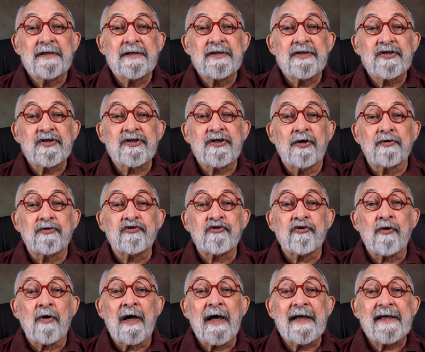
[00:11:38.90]
So
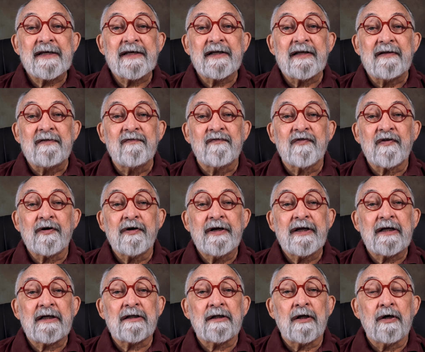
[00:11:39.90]
try getting very
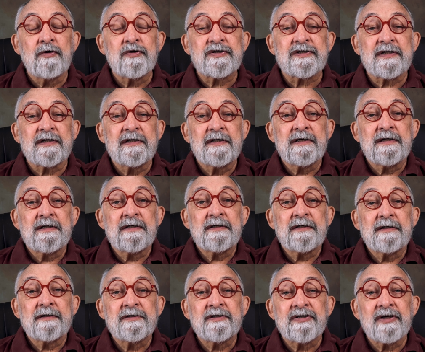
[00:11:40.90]
close
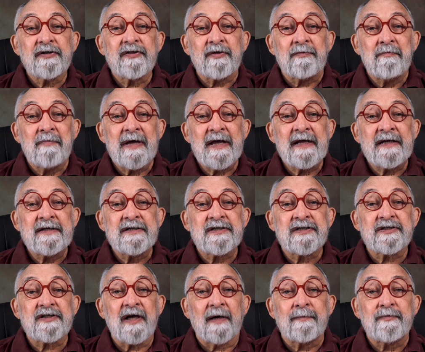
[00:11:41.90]
to the main
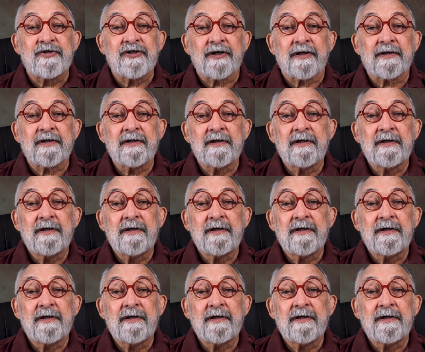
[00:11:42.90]
subject.